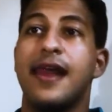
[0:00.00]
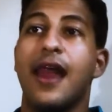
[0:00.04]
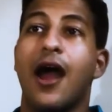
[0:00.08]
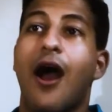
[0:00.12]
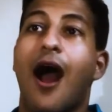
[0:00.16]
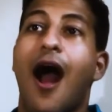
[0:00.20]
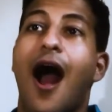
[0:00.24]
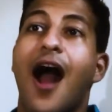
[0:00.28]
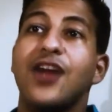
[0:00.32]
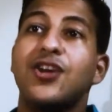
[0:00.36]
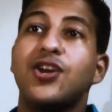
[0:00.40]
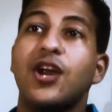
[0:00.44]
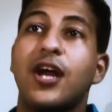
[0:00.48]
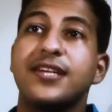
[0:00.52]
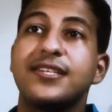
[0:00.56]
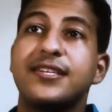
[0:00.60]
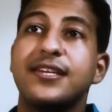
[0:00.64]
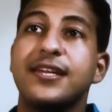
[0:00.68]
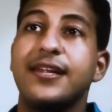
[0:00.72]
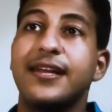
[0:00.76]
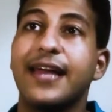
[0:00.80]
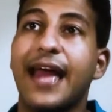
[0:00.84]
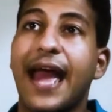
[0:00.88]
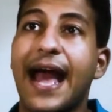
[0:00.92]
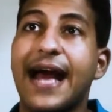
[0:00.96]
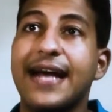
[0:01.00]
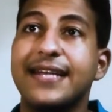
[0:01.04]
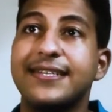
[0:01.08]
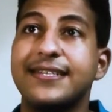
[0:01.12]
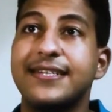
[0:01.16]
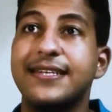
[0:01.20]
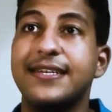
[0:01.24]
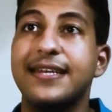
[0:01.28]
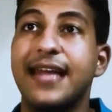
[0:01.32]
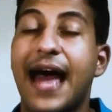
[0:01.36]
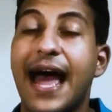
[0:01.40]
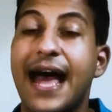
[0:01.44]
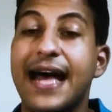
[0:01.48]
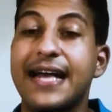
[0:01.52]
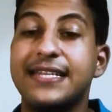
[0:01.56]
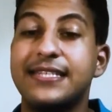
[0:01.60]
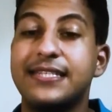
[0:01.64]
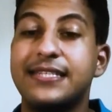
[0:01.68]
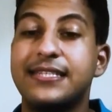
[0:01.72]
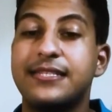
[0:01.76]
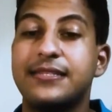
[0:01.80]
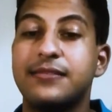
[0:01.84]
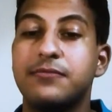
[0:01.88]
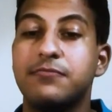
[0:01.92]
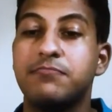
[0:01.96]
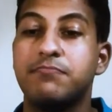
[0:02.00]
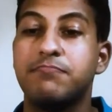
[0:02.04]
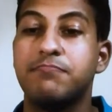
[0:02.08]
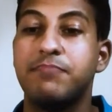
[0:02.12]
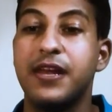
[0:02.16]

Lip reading: Now, hydroxylic acid has